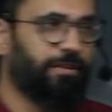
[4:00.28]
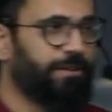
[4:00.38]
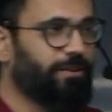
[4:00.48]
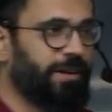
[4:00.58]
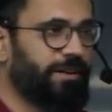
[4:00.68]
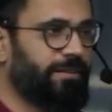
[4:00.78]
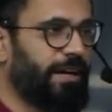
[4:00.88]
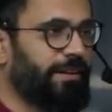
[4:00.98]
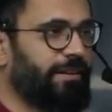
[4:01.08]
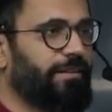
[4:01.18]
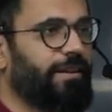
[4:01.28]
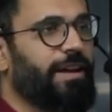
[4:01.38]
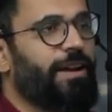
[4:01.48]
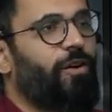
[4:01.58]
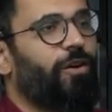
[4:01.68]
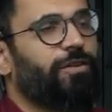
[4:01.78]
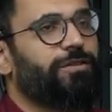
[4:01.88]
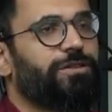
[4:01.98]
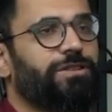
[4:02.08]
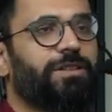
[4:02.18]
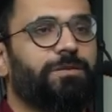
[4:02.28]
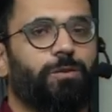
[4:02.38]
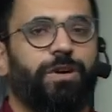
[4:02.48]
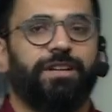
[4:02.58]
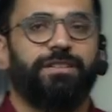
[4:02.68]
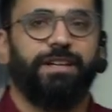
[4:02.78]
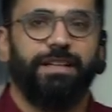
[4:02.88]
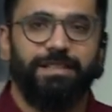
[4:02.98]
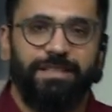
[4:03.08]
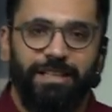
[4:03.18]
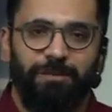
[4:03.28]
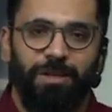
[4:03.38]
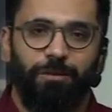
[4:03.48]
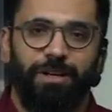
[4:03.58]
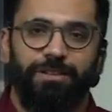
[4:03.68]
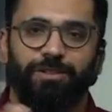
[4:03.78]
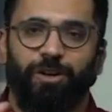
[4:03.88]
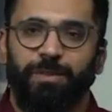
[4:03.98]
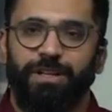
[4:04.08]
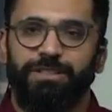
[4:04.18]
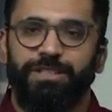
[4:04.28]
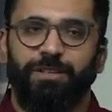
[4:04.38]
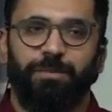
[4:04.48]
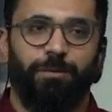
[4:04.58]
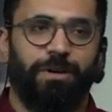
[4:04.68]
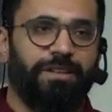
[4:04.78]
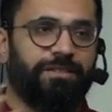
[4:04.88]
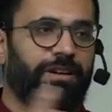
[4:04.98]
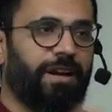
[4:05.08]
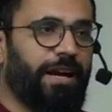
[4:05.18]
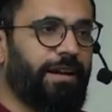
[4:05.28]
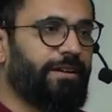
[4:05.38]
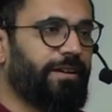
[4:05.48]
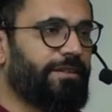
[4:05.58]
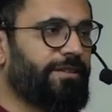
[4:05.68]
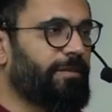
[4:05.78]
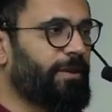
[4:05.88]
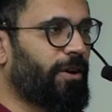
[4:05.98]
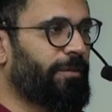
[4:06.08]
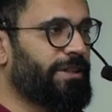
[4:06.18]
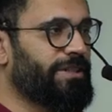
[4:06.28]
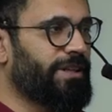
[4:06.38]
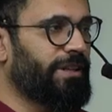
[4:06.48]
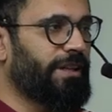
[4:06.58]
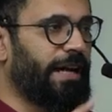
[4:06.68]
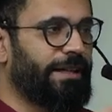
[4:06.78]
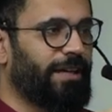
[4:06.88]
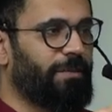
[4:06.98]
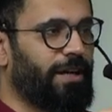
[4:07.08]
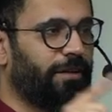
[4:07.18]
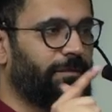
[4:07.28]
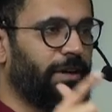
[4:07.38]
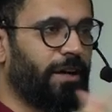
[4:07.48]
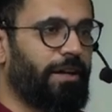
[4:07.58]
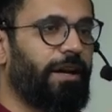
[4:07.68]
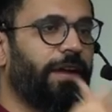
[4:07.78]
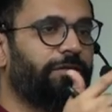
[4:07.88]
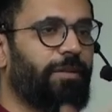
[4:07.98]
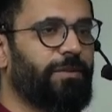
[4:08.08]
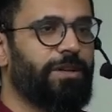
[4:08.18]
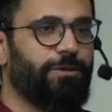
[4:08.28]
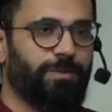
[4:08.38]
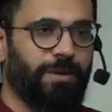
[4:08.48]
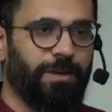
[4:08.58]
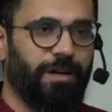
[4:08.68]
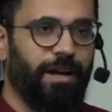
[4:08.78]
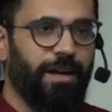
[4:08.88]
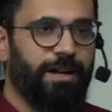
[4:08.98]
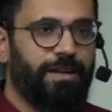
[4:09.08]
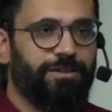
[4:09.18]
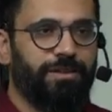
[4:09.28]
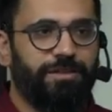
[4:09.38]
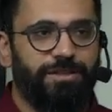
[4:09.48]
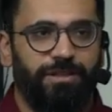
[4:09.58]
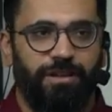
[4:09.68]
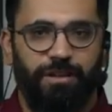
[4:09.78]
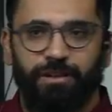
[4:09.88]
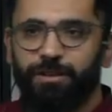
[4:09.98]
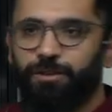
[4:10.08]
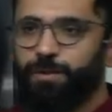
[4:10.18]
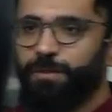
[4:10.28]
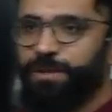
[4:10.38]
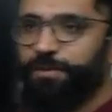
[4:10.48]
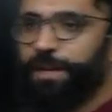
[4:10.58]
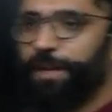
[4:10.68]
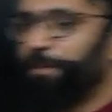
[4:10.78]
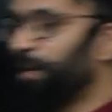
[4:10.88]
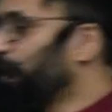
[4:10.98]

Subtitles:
So once you understand this, all of those terms, what is real GDP, what is nominal GDP, what is the trend in real GDP, nominal GDP, that can be done from the newspaper. So revision, the newspaper will help,